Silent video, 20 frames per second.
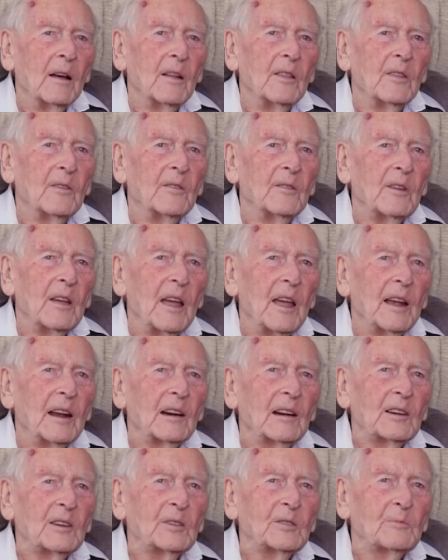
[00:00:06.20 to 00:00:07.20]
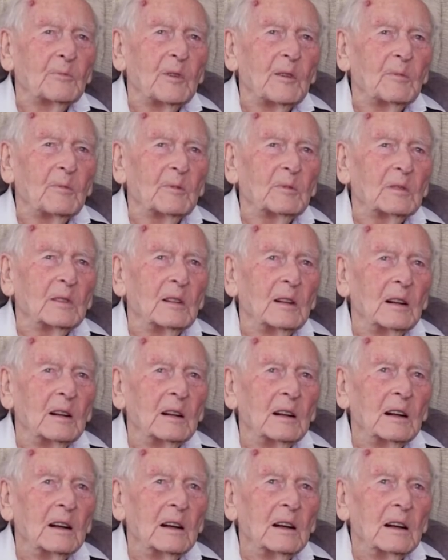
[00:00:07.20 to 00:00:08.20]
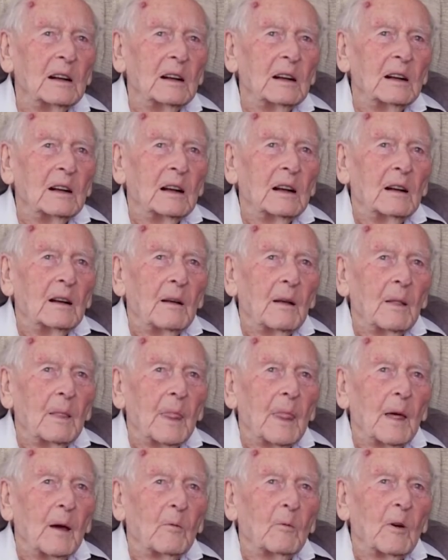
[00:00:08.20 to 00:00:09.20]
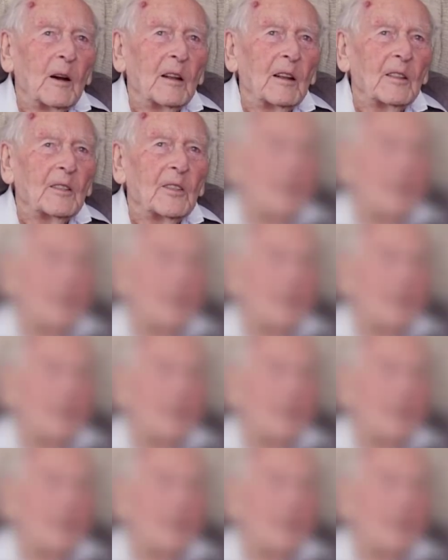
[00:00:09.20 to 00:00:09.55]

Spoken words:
the English people, that when